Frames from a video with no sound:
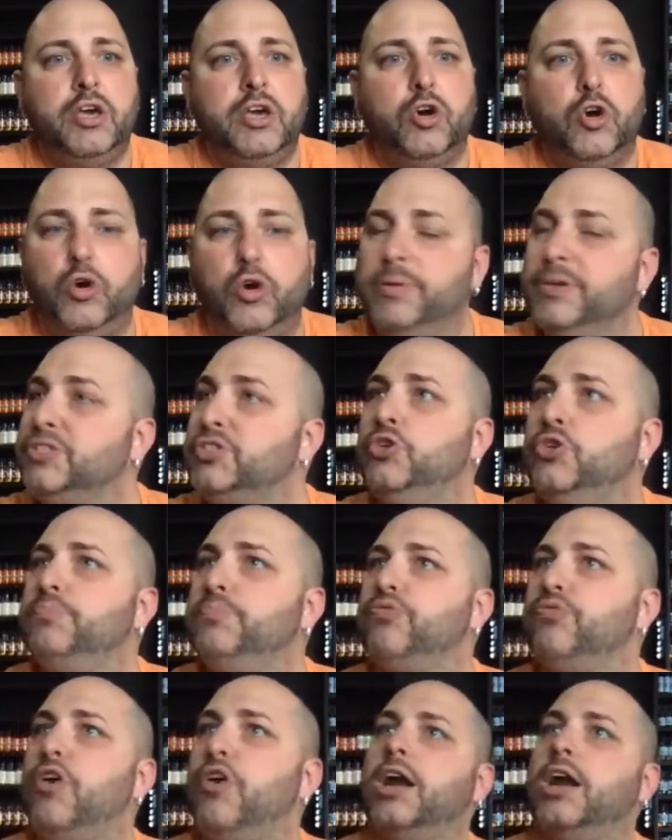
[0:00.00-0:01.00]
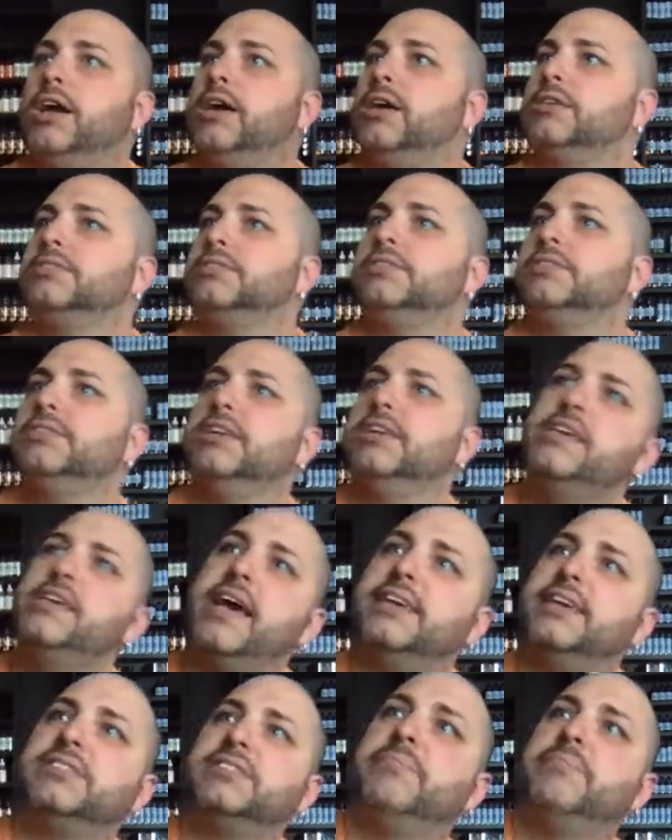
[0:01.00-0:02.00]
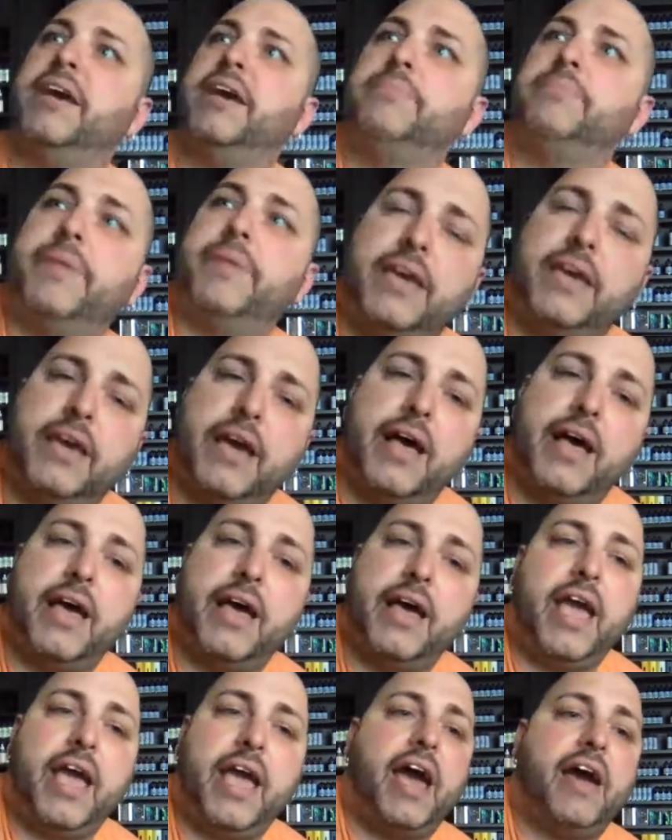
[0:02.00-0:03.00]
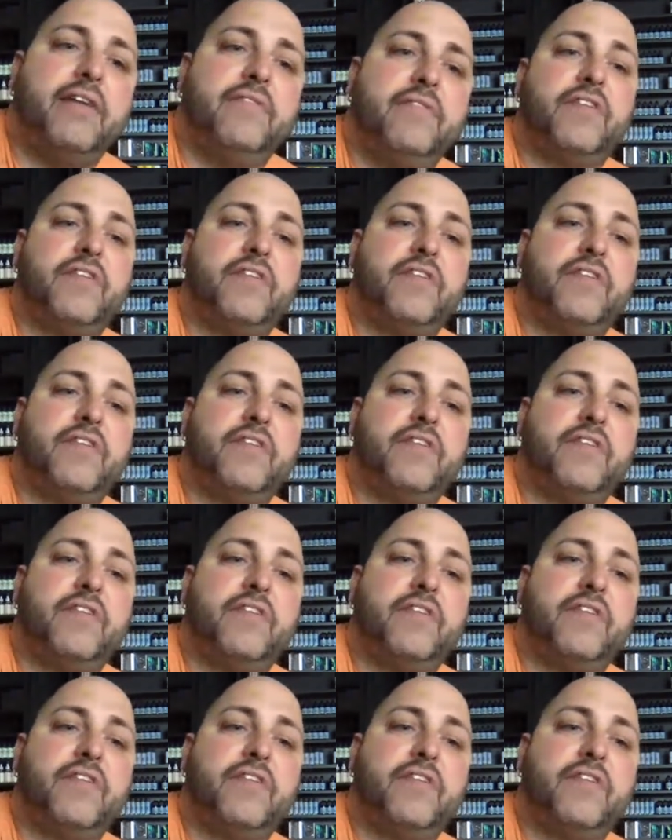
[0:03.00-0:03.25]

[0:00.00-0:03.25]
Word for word: Ubertoot products. Yes, Mike B. I have